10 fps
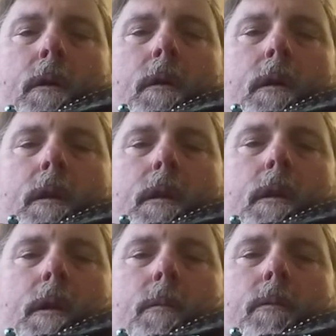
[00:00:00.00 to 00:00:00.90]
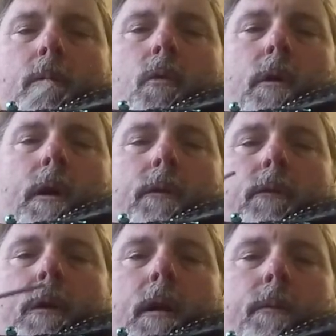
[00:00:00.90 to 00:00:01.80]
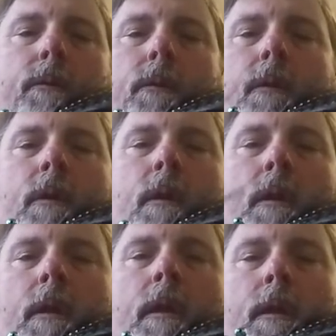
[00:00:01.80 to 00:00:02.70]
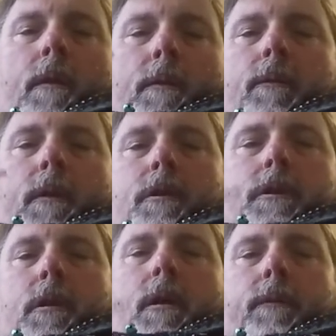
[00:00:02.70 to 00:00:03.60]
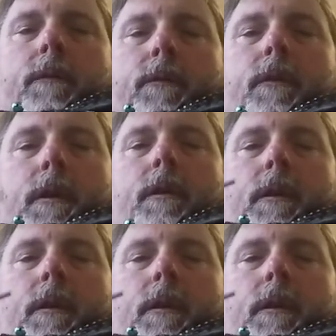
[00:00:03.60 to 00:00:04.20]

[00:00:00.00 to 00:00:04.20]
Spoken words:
And then a couple more X-wraps, finishing off the front